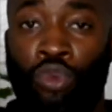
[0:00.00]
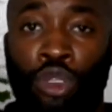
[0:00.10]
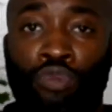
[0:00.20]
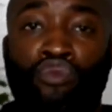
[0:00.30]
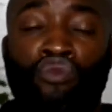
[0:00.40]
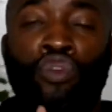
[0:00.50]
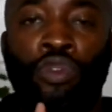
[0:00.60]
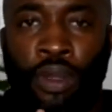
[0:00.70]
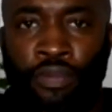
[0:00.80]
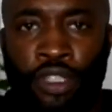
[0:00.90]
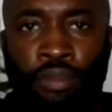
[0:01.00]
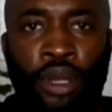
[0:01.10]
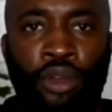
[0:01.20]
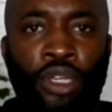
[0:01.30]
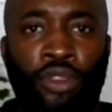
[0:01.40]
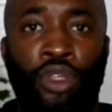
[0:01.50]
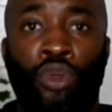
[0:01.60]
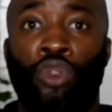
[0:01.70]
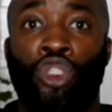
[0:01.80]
almost prove something to Badou Jack that you're the